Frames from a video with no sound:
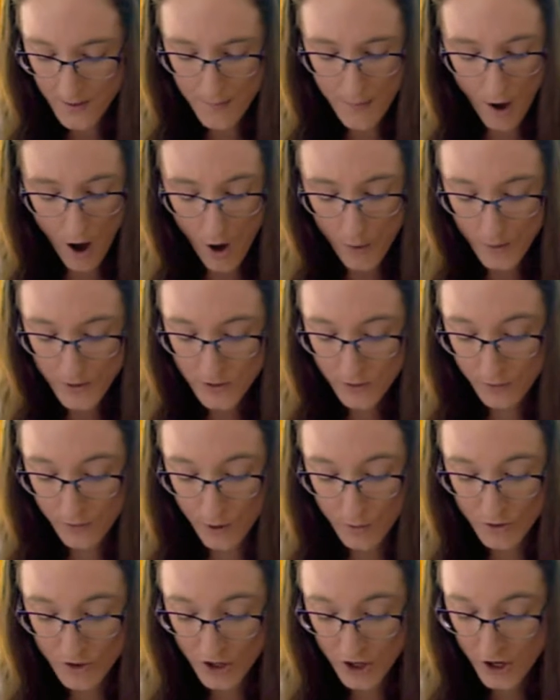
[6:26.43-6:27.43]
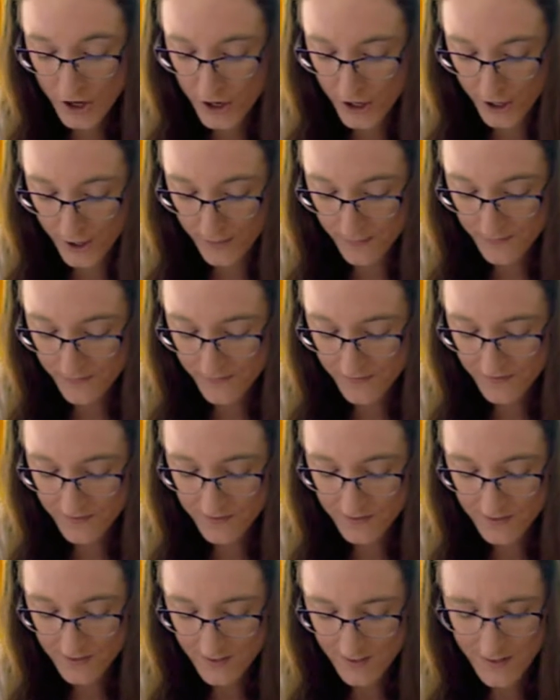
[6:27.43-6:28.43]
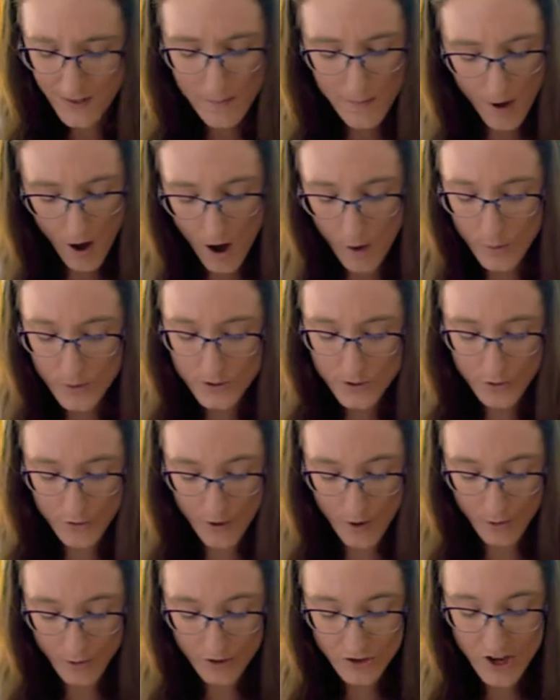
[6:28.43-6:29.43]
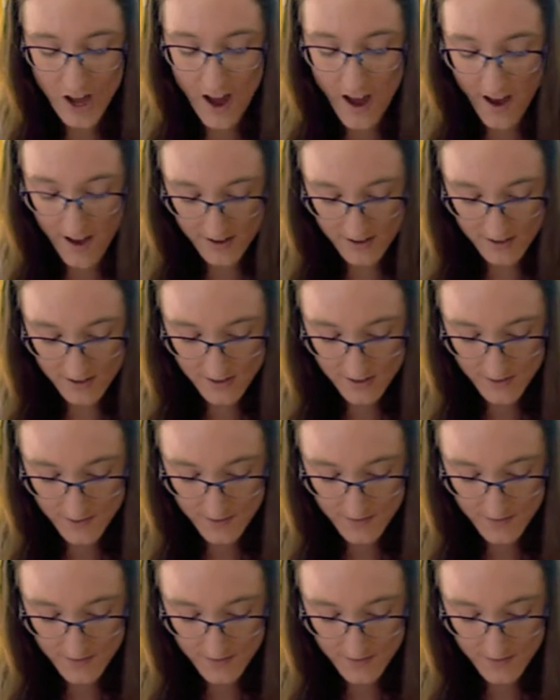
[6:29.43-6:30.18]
the ball was thrown to her, the ball was thrown to us.